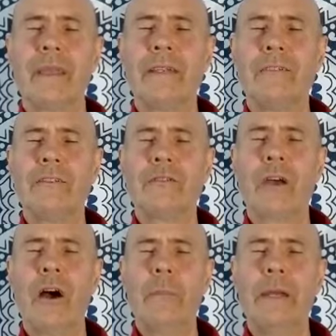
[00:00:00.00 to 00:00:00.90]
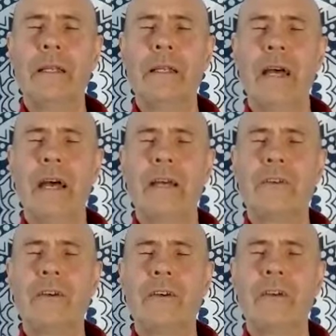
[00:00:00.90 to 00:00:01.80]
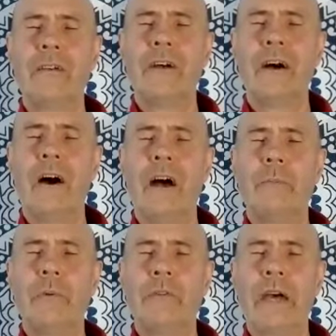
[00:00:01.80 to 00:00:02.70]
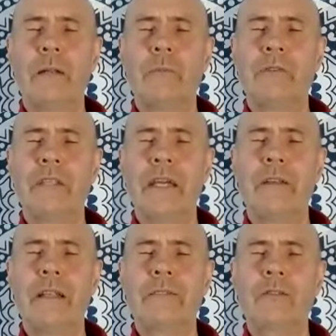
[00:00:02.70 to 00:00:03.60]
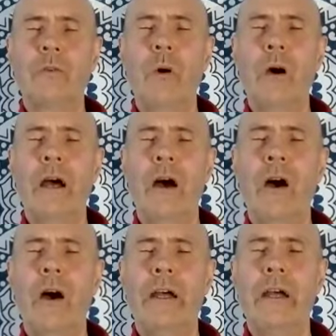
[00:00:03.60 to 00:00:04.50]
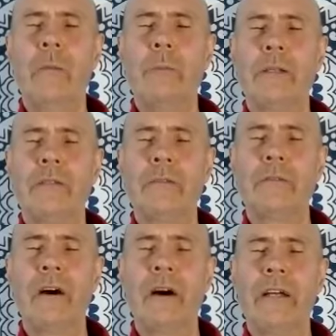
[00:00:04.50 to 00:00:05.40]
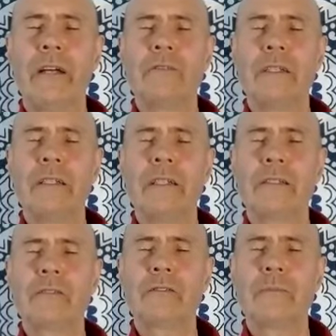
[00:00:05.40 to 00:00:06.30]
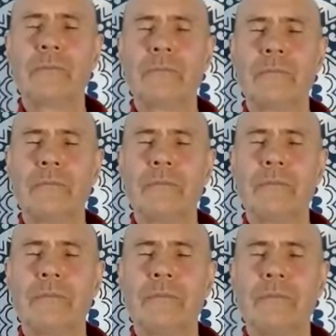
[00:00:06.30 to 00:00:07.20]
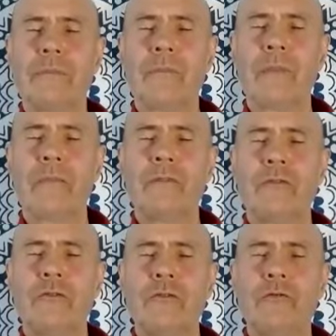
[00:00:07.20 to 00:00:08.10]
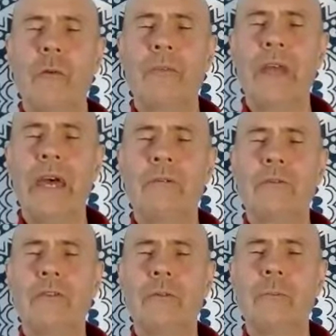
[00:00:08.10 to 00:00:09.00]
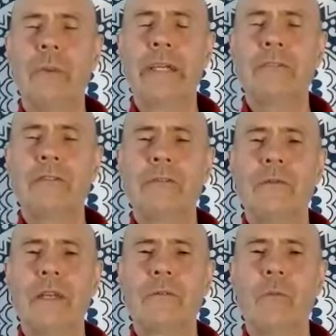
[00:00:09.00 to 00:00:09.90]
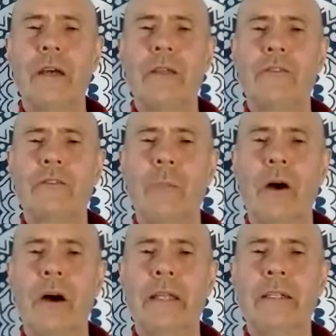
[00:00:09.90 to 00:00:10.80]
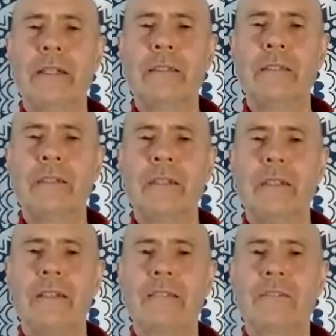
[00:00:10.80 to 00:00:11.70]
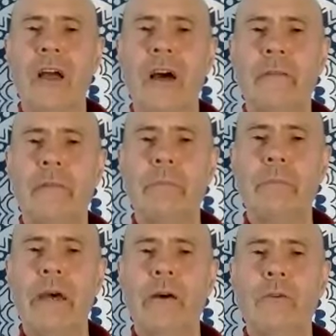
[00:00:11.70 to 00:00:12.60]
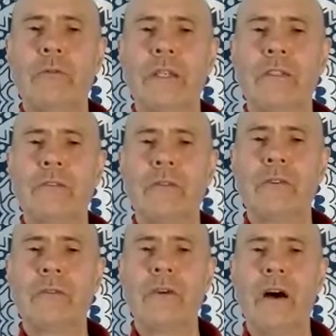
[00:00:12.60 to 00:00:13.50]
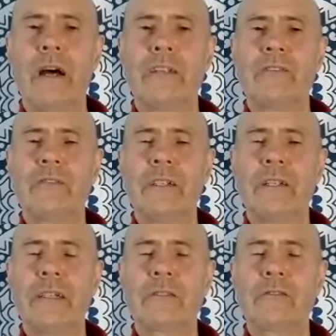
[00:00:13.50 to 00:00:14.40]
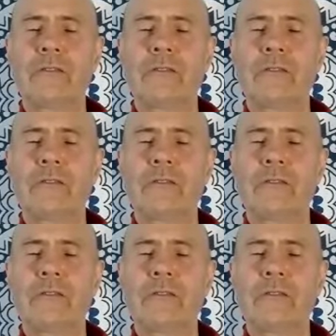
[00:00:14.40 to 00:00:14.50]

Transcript: And as you come in at the hypothalamus area, that's quite high up in the fire phoenix. If you drop down to the base of it where the spine is, that's like the pelvis for the fire phoenix.